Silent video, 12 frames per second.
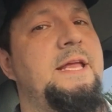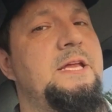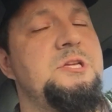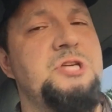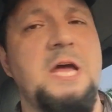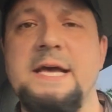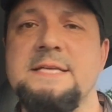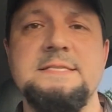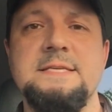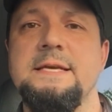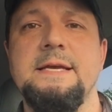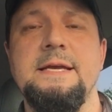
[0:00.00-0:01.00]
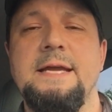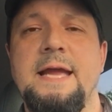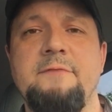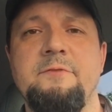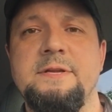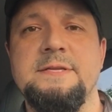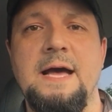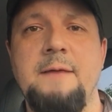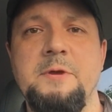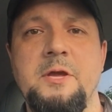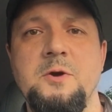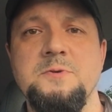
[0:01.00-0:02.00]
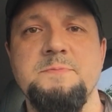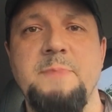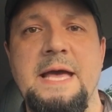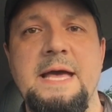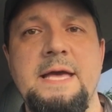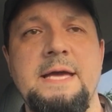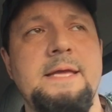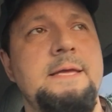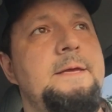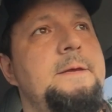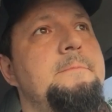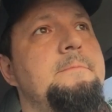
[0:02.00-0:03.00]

It ejects every time it goes bang.